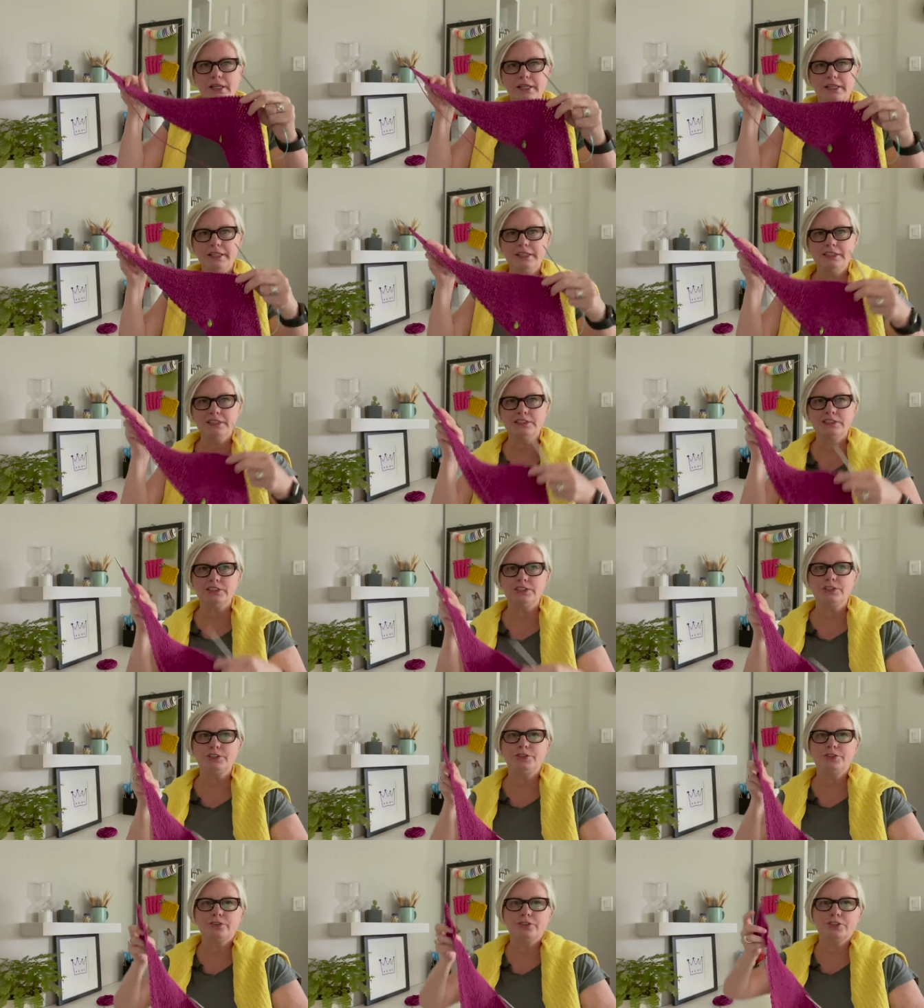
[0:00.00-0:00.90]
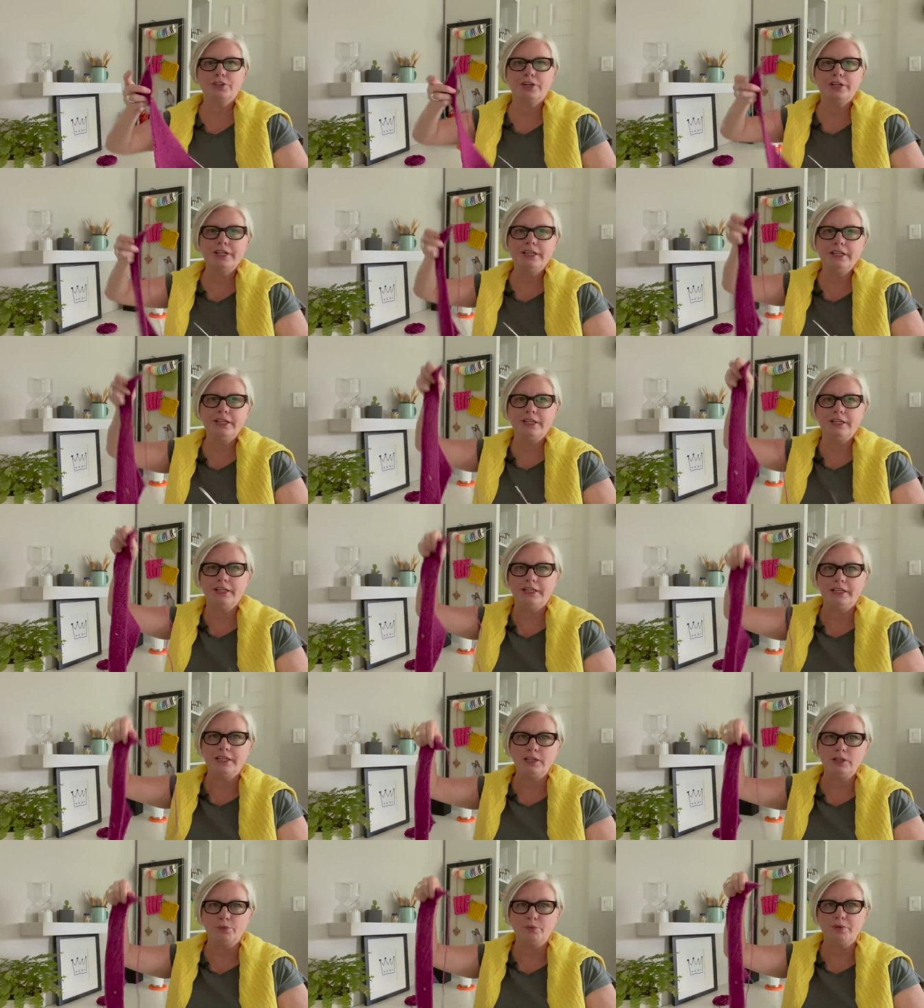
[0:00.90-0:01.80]
is you're trying to
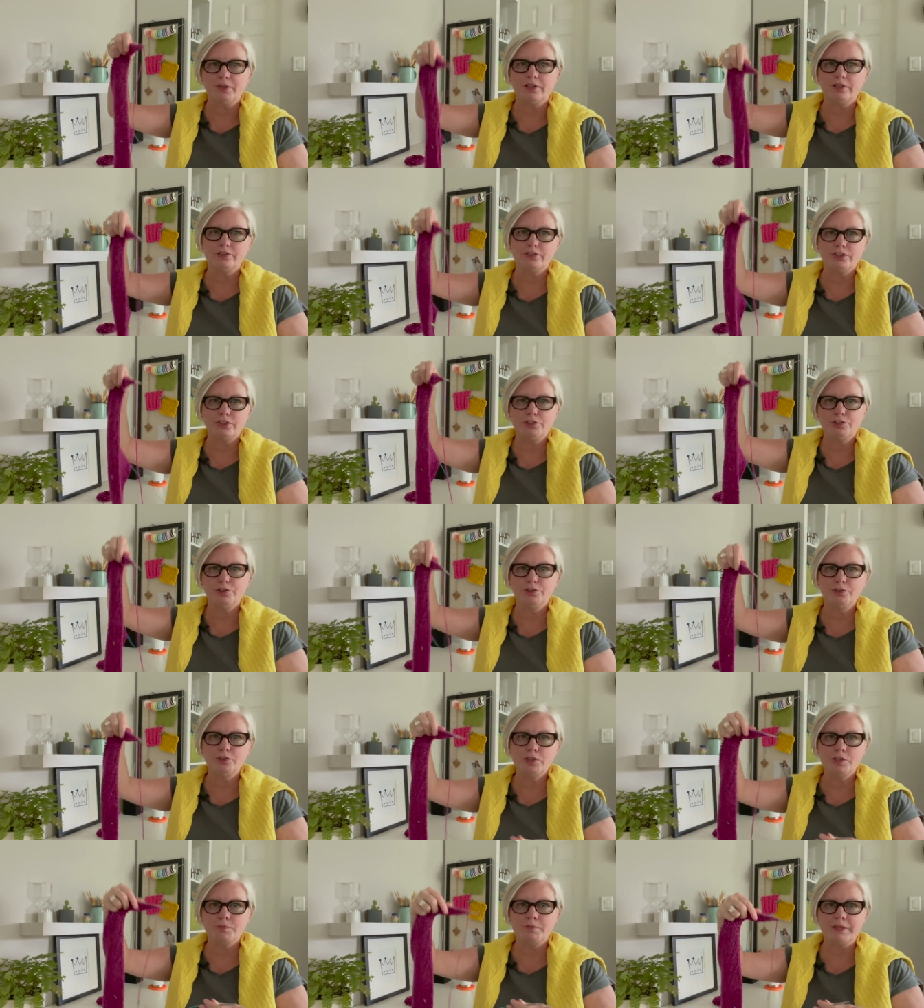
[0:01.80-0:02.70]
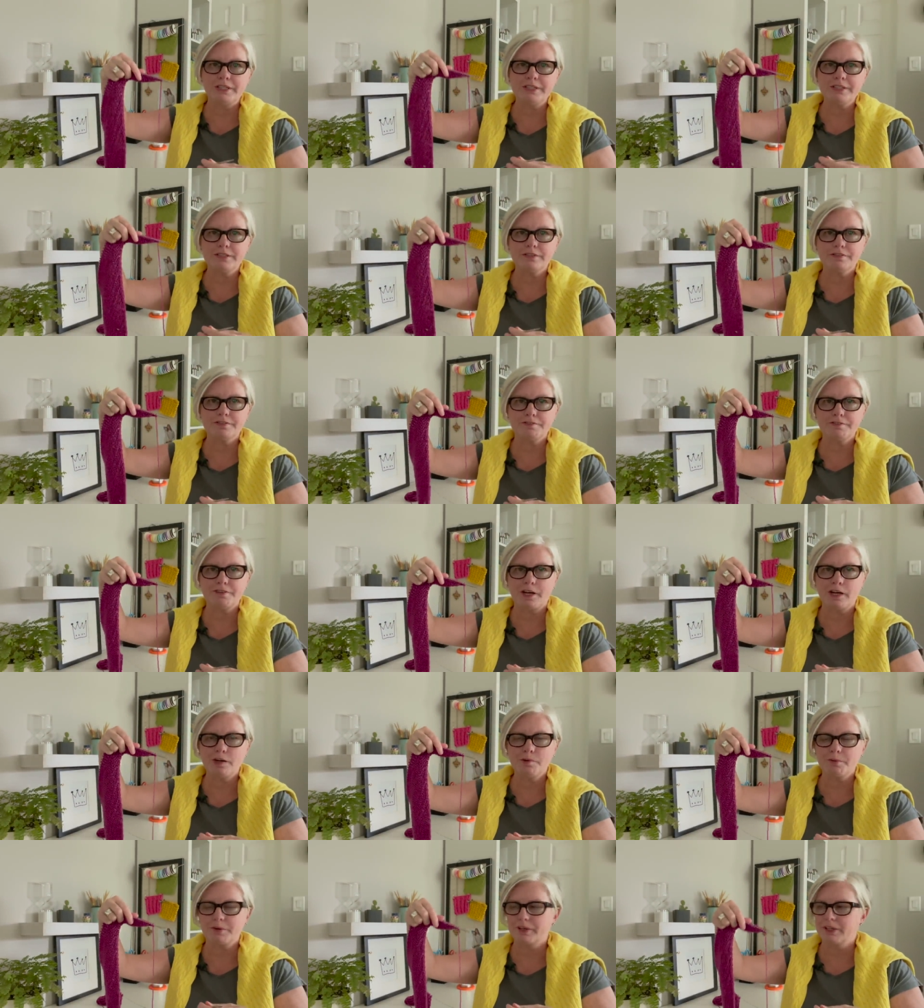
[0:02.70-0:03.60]
knit with this huge piece of
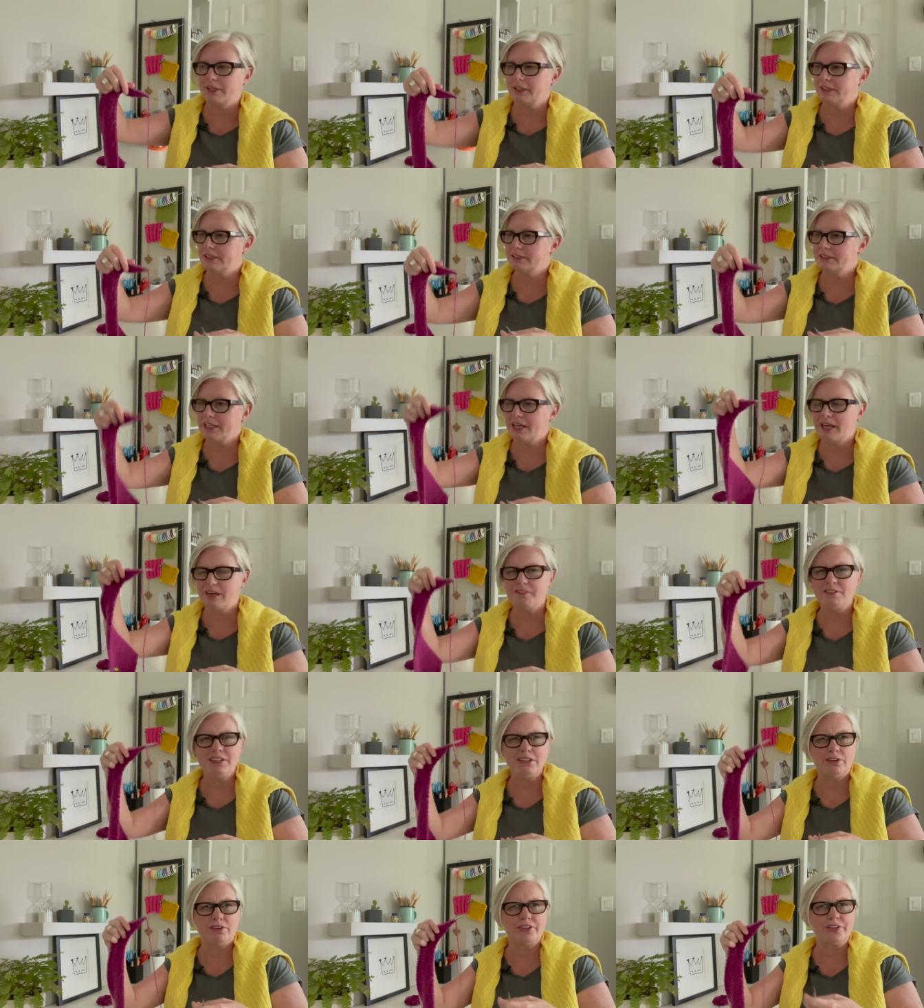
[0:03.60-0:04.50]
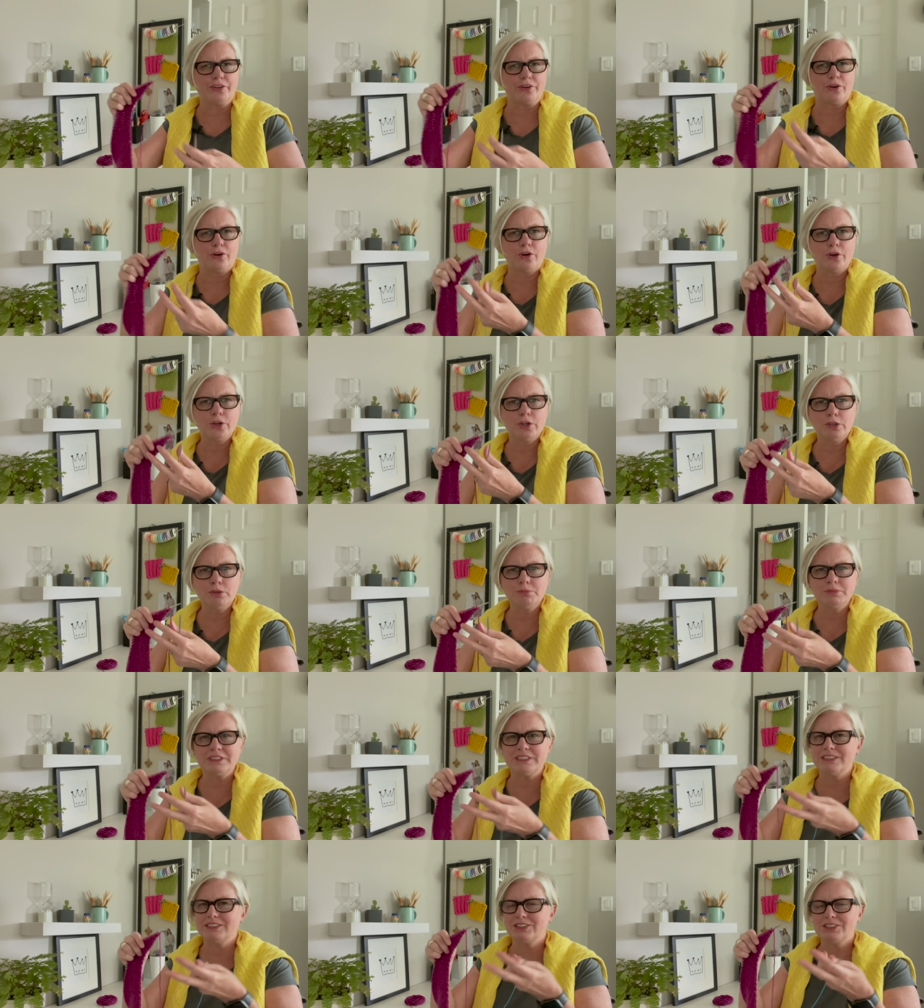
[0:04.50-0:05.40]
fabric and it's heavy on your
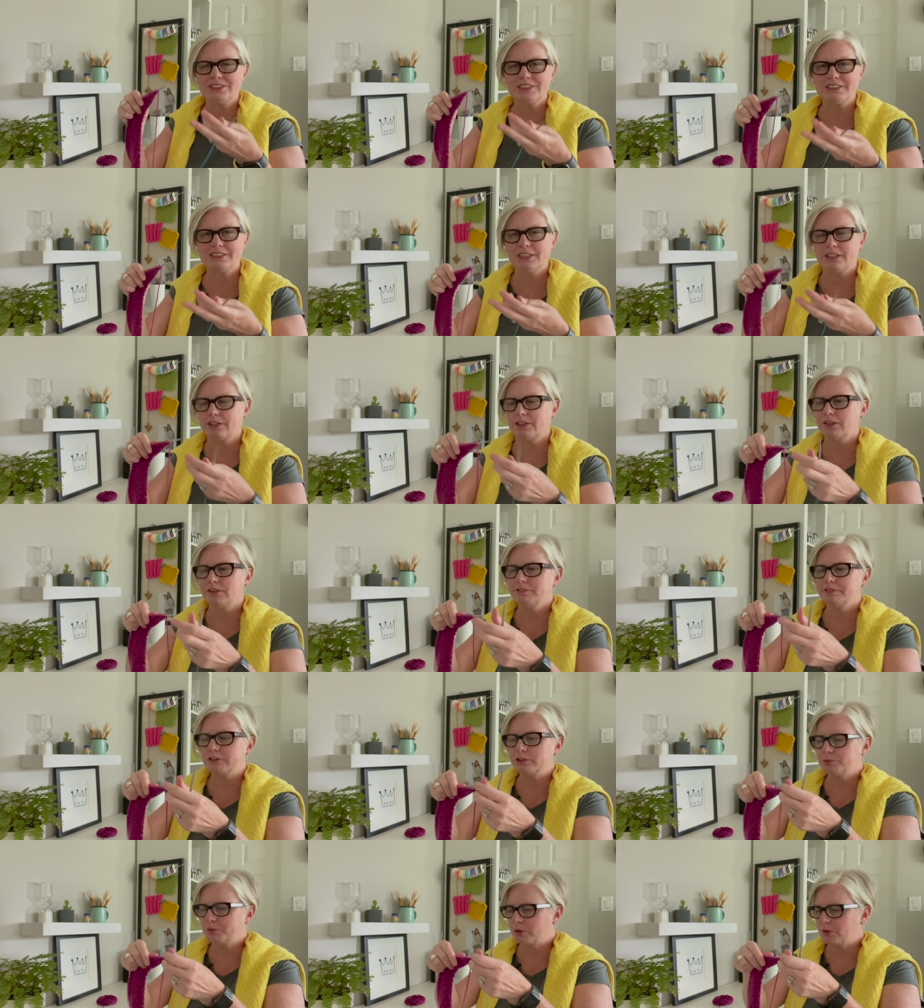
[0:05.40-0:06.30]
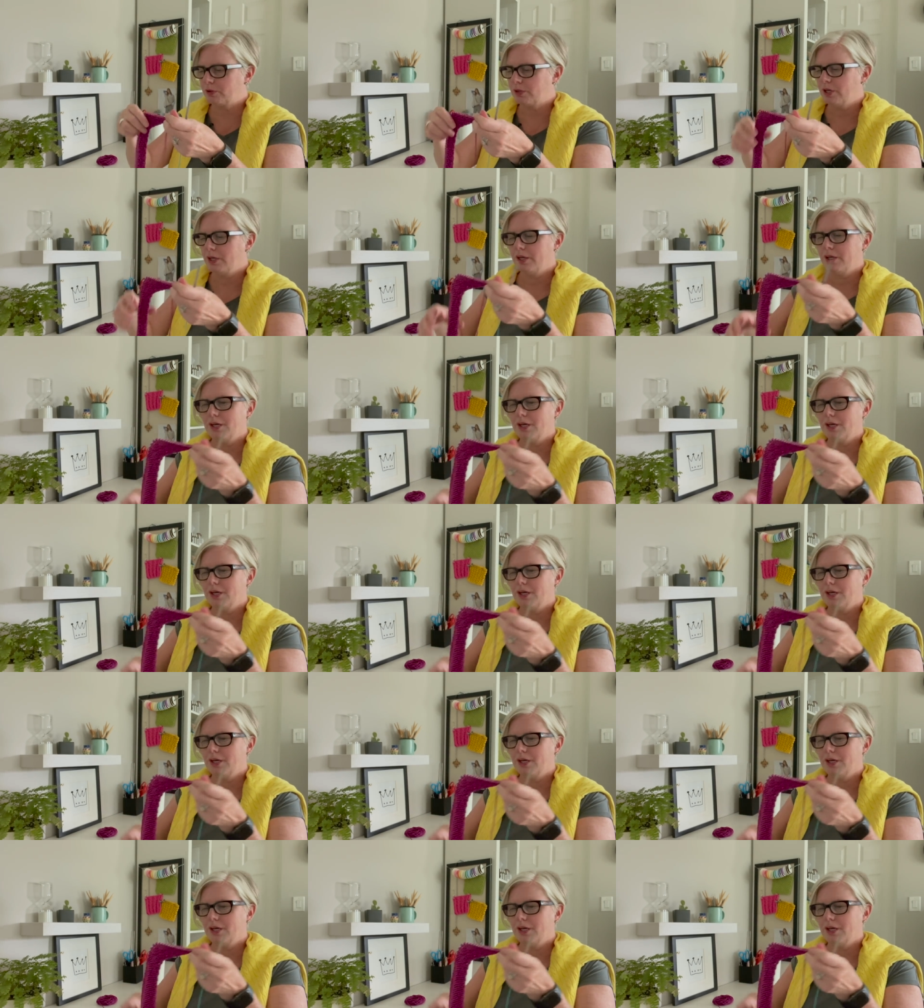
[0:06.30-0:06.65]
arms. It's just not comfortable.